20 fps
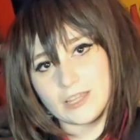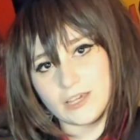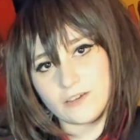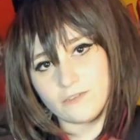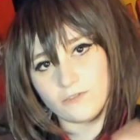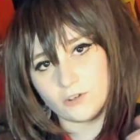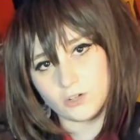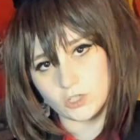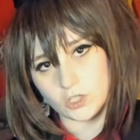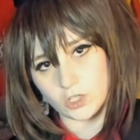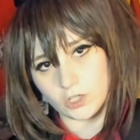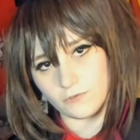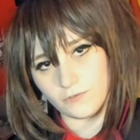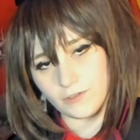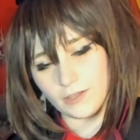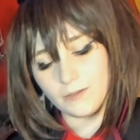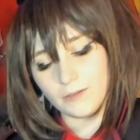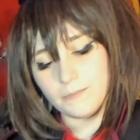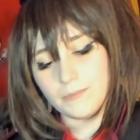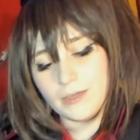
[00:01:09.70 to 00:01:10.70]
for
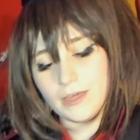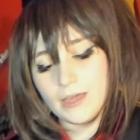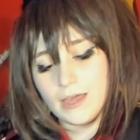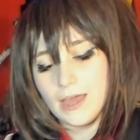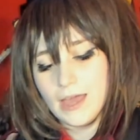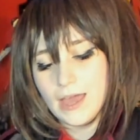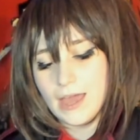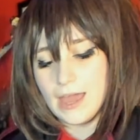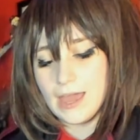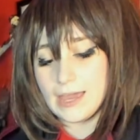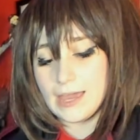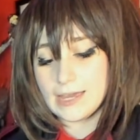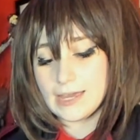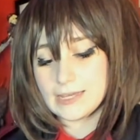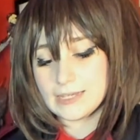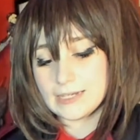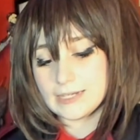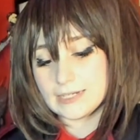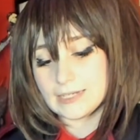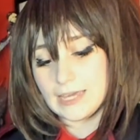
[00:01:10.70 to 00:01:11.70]
Film,
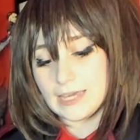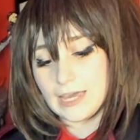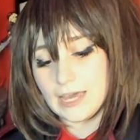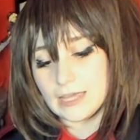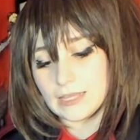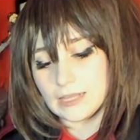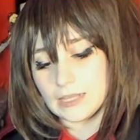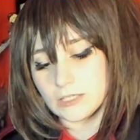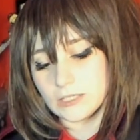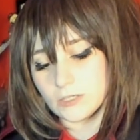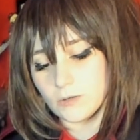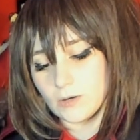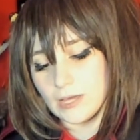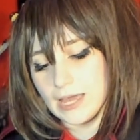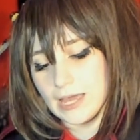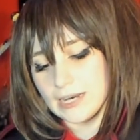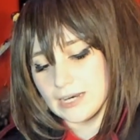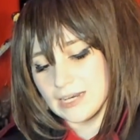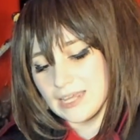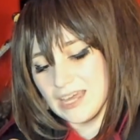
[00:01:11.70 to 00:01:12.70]
and yeah, let's go ahead
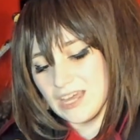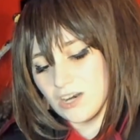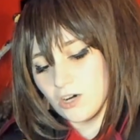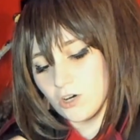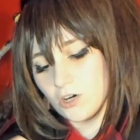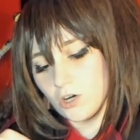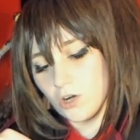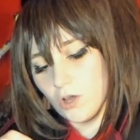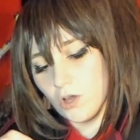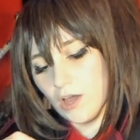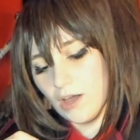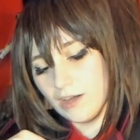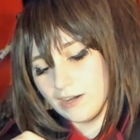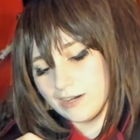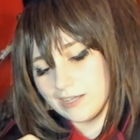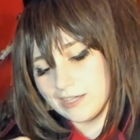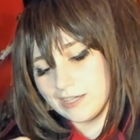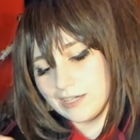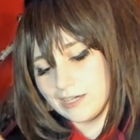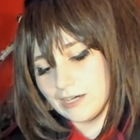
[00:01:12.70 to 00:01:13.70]
and get her out of
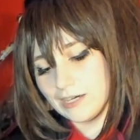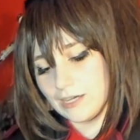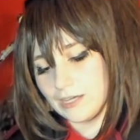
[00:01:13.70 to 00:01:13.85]
here.